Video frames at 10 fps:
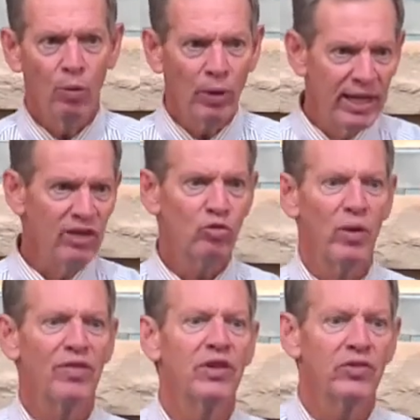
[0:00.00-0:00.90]
when he's
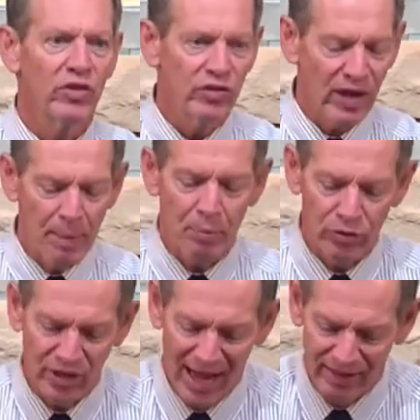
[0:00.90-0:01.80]
with his
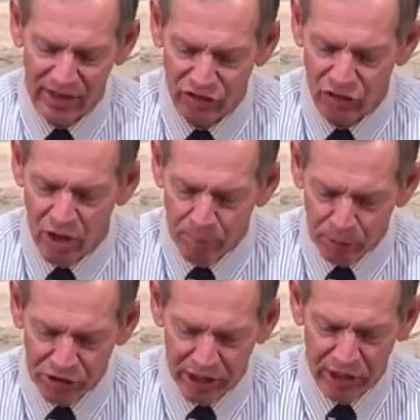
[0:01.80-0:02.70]
disciples at this
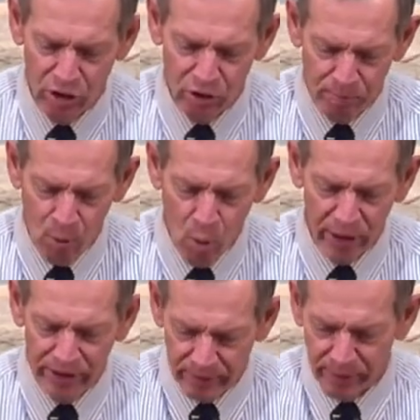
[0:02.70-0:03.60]
particular
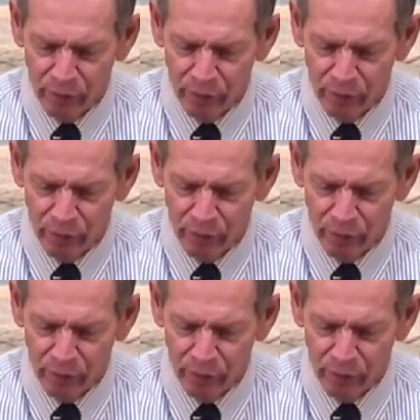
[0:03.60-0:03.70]
point,